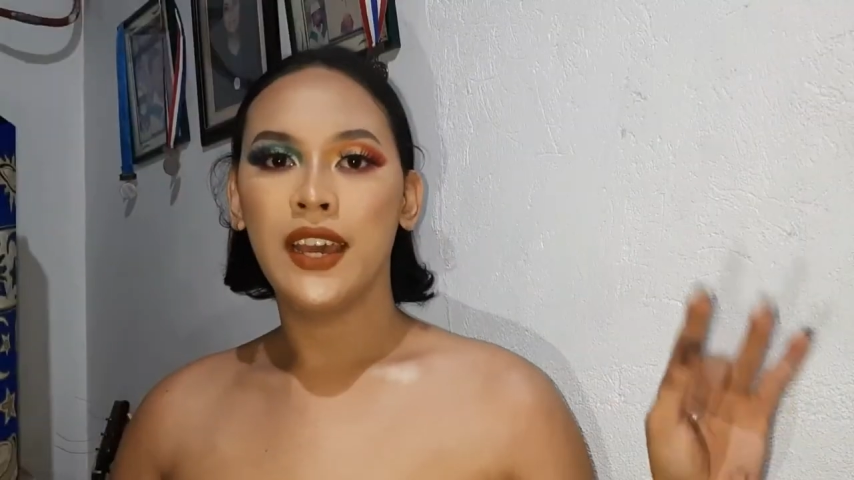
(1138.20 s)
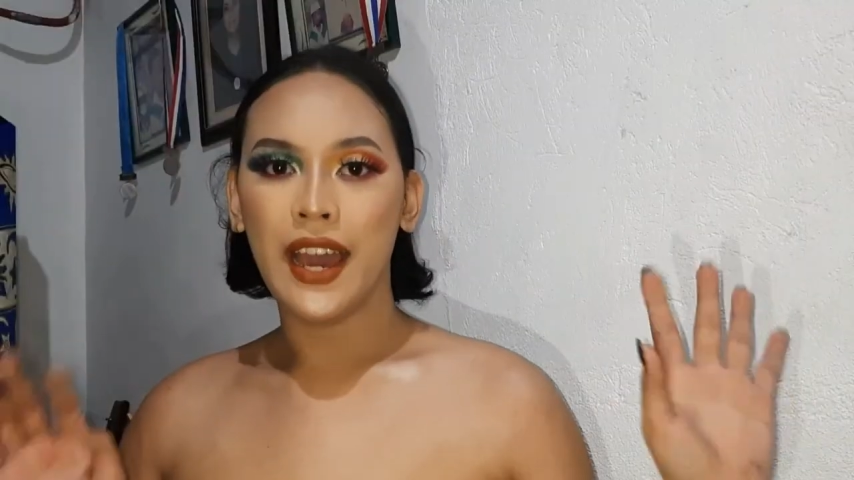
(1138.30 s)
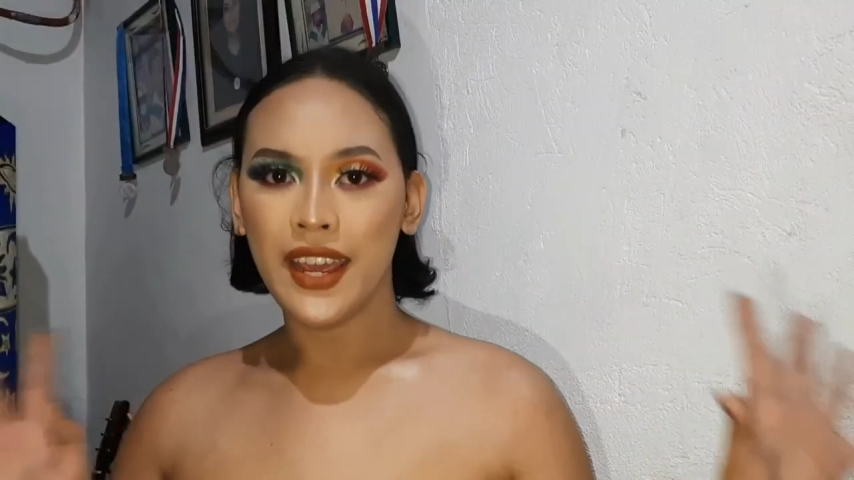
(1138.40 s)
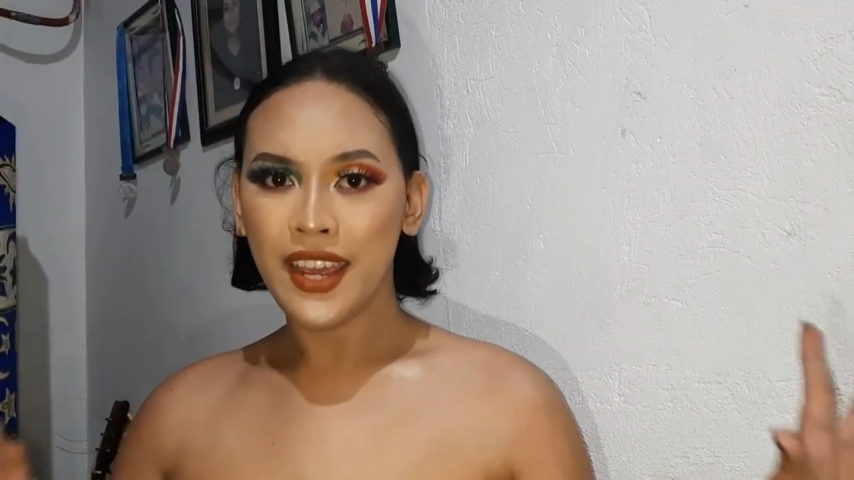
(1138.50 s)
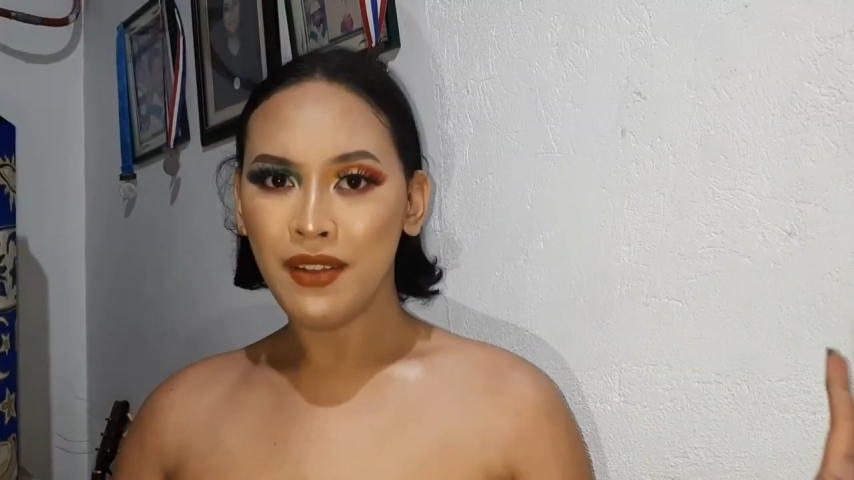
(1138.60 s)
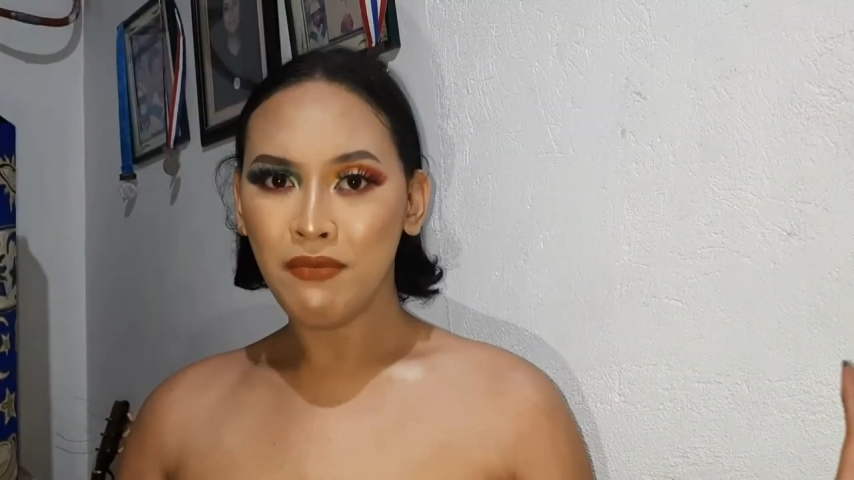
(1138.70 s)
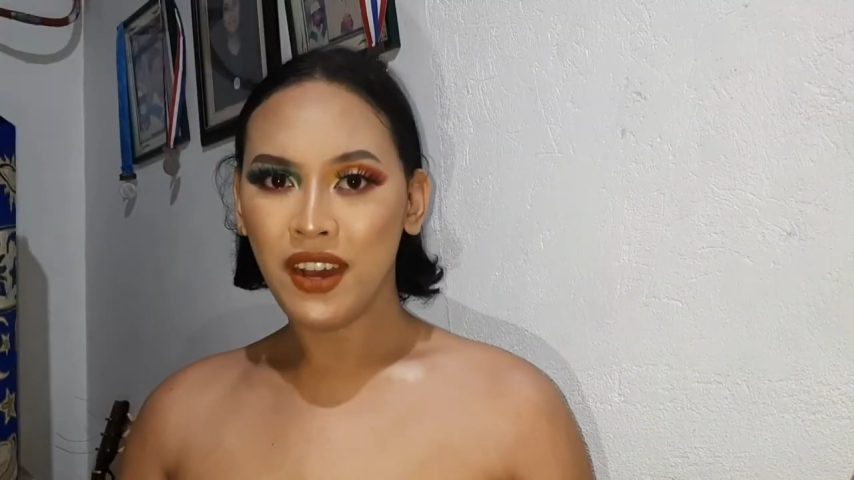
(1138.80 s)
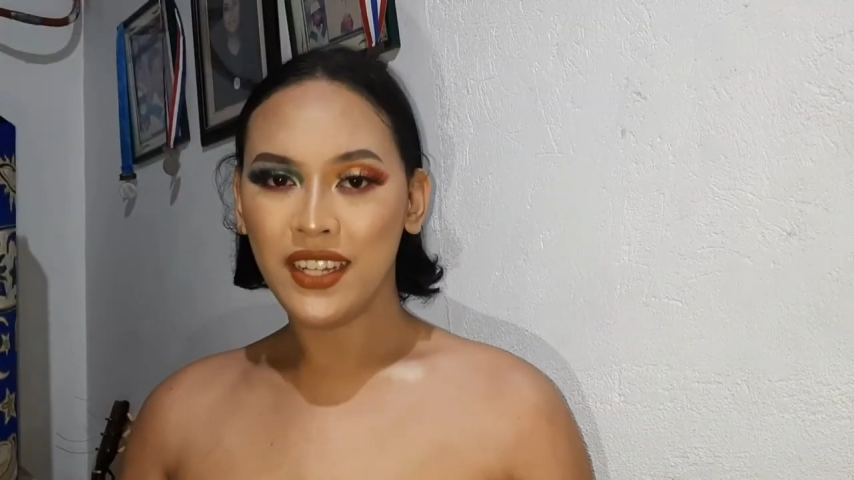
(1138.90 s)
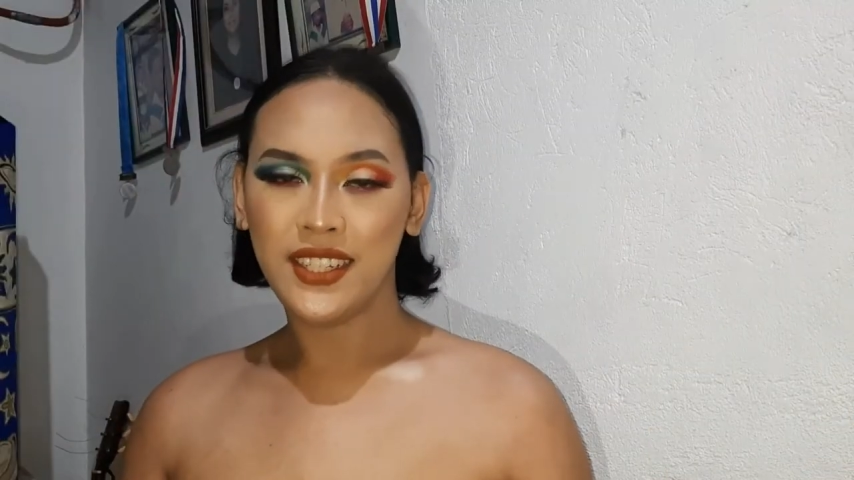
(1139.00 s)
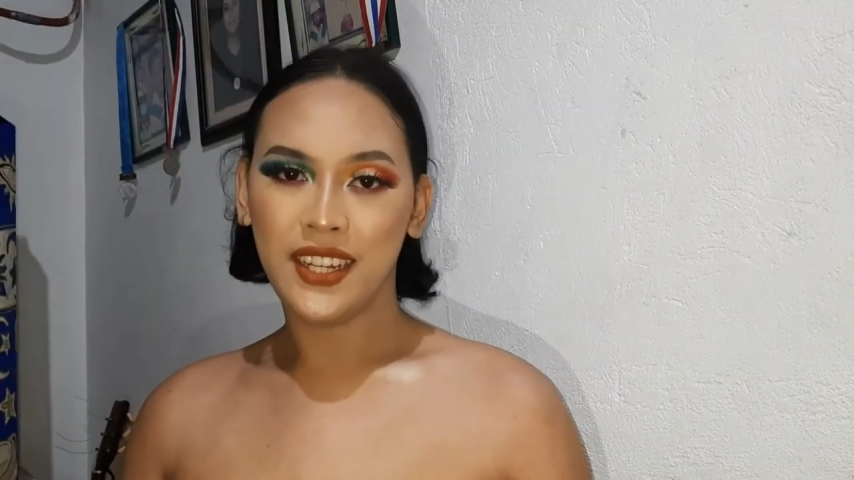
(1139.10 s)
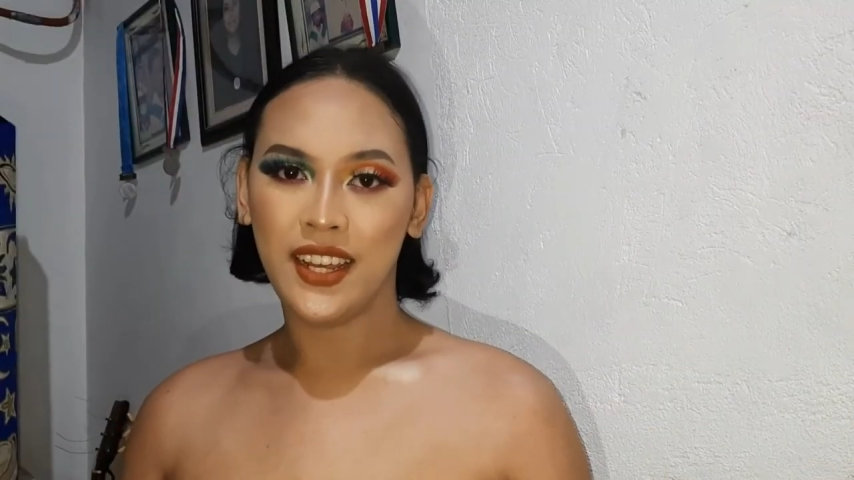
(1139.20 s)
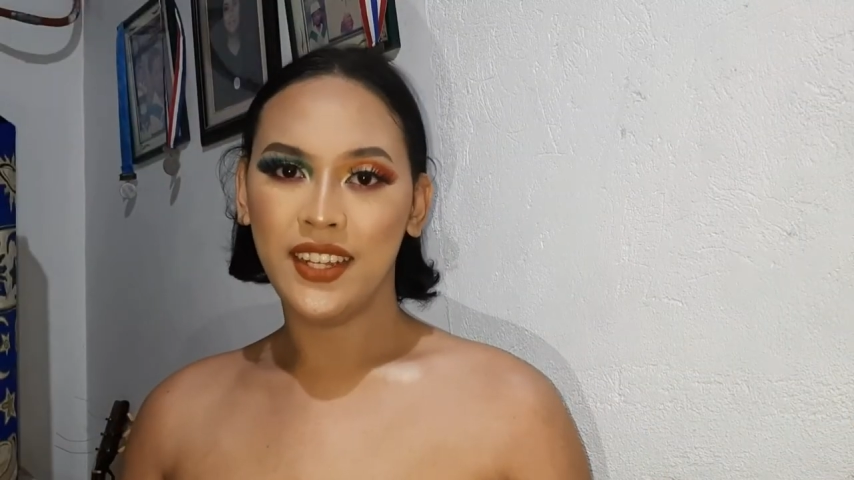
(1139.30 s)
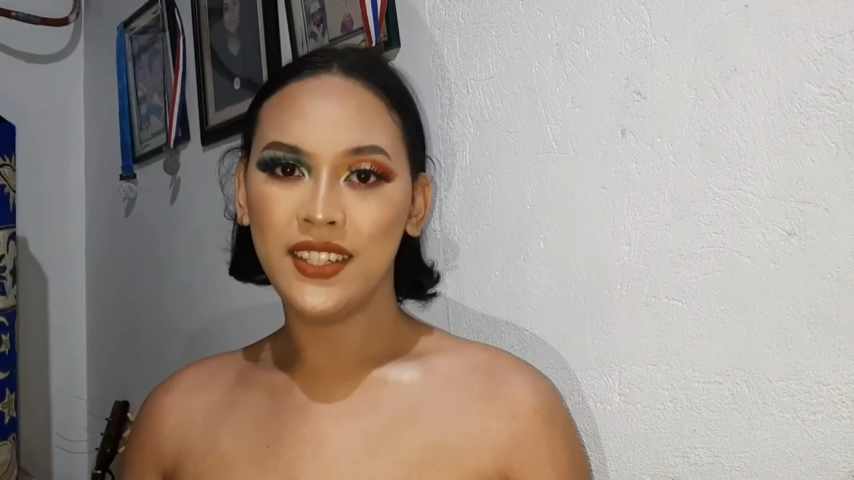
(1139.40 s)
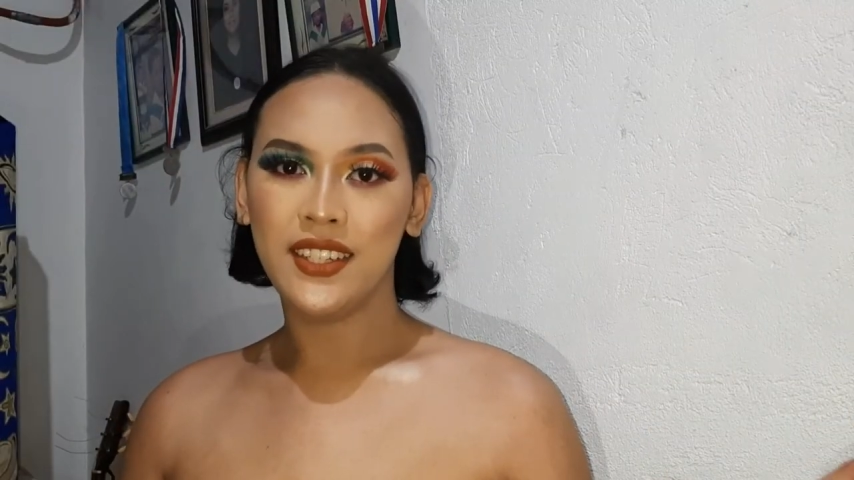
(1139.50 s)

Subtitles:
Ayan mga sis,